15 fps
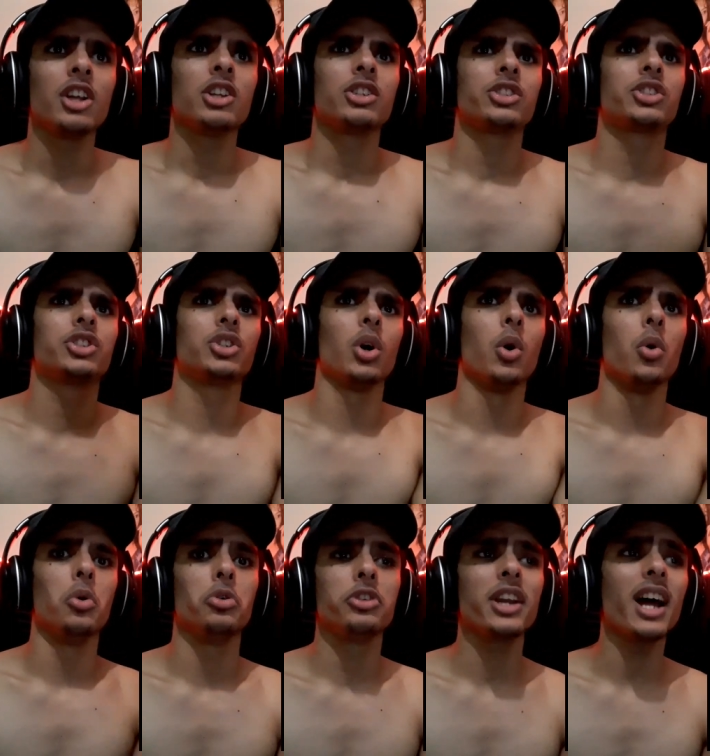
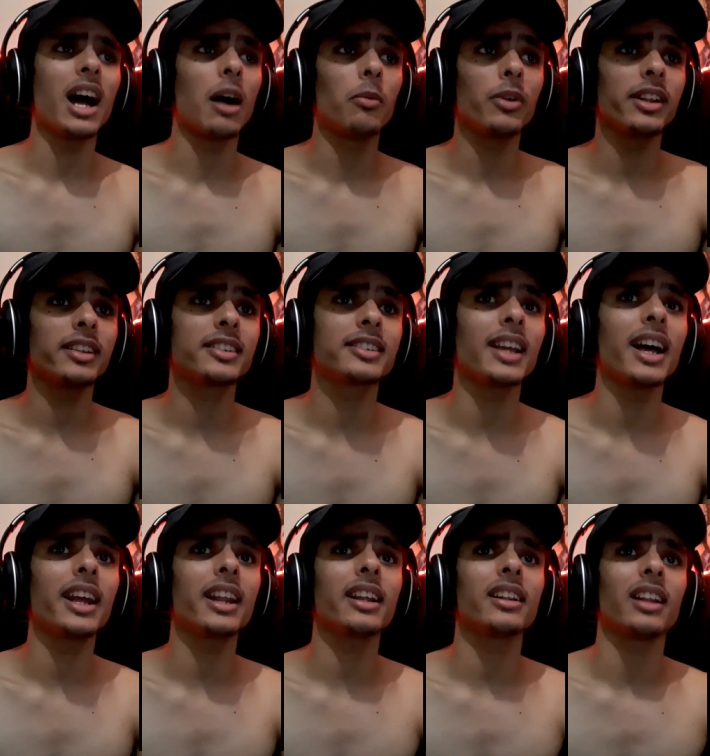So yeah, I'm really excited.